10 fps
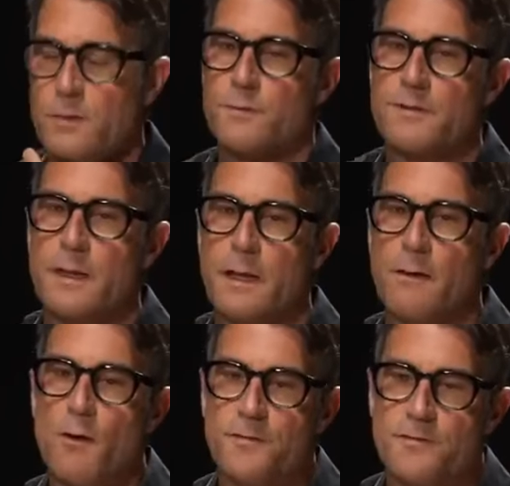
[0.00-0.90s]
Interesting, and
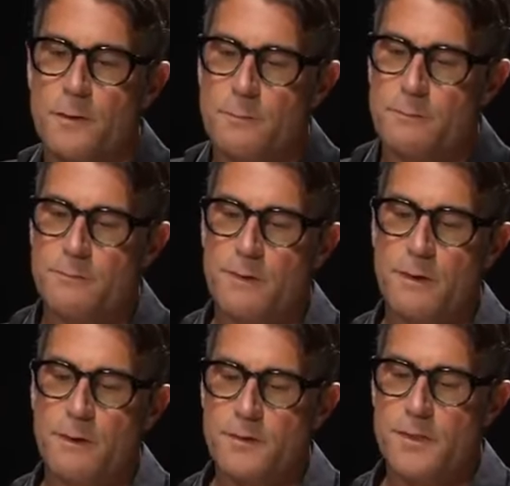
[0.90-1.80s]
also
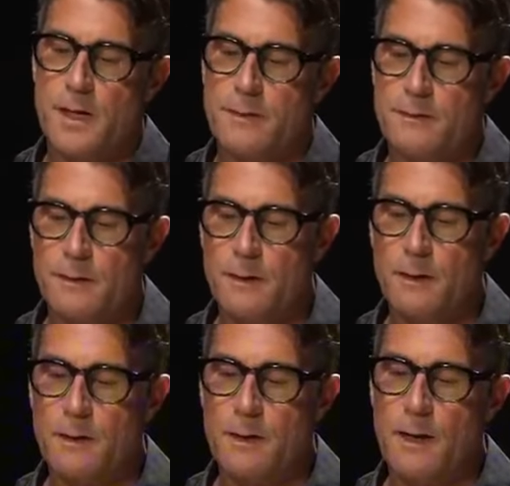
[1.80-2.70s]
to interject here,
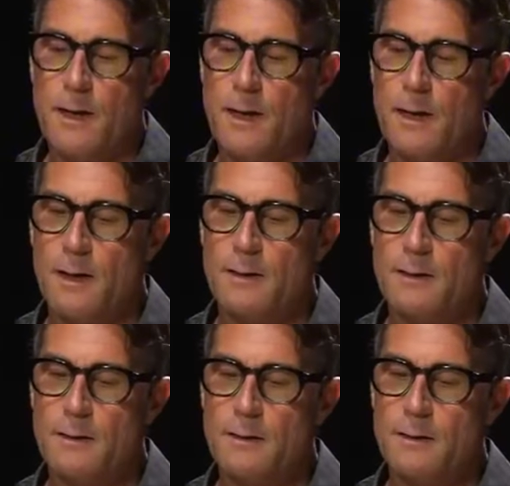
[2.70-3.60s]

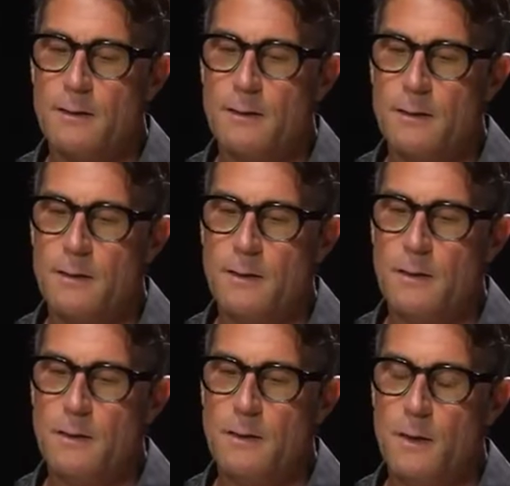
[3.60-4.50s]
uh,
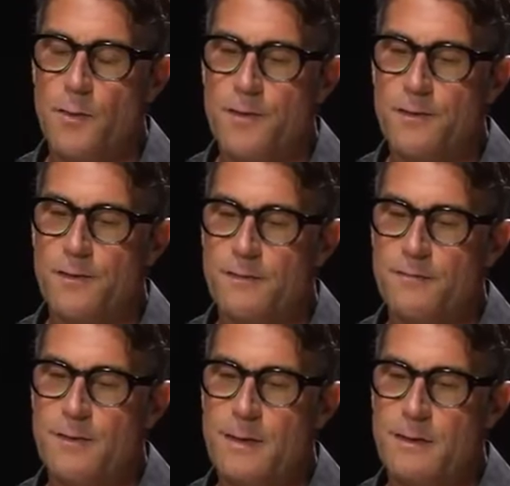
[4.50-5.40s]
you know the the
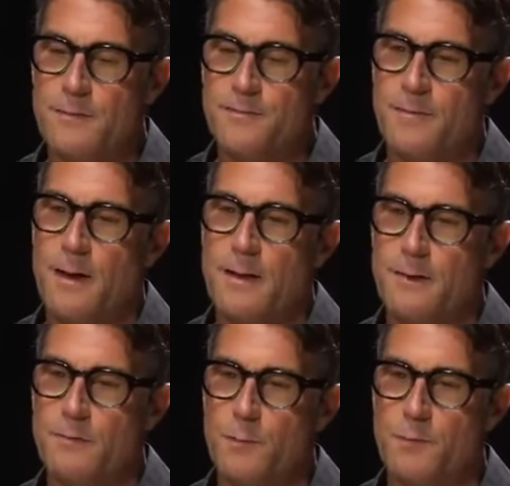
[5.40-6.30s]
state of
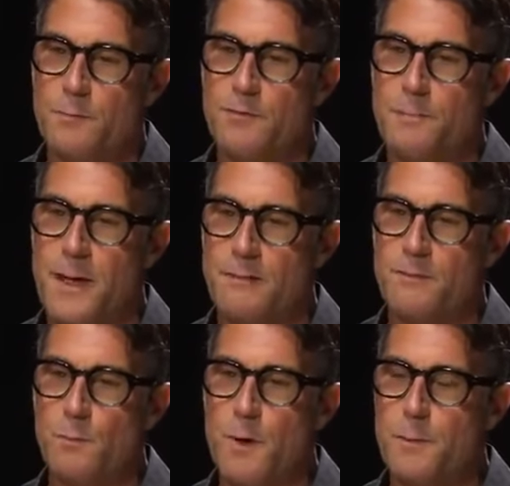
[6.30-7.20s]
science with respect
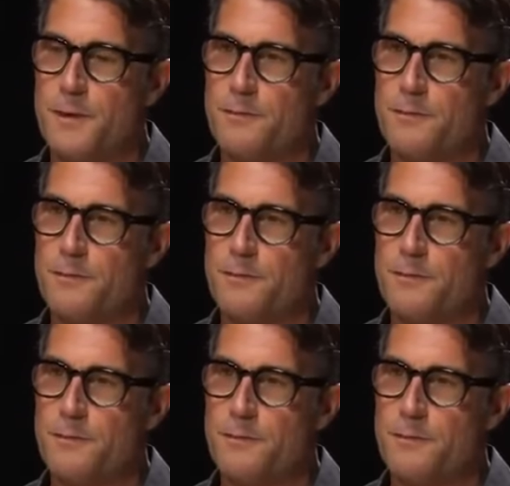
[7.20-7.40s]
to what we